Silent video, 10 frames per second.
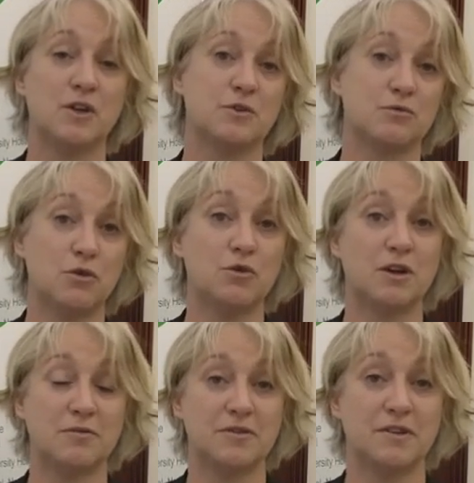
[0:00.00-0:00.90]
the role
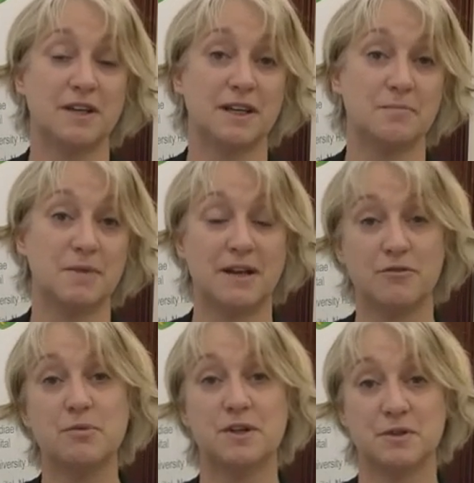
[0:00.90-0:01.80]
of
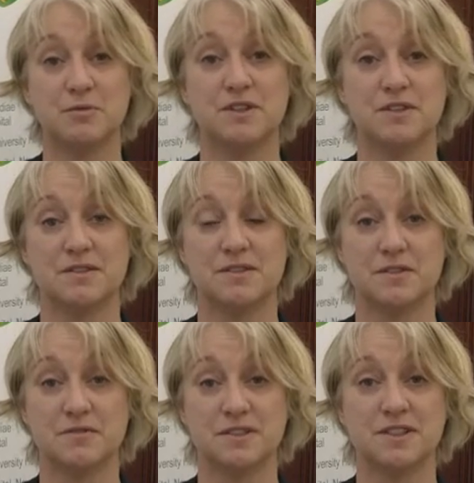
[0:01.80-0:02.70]
everybody within the
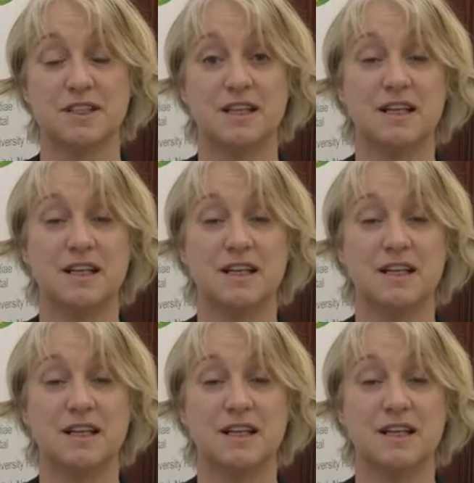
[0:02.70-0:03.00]
service,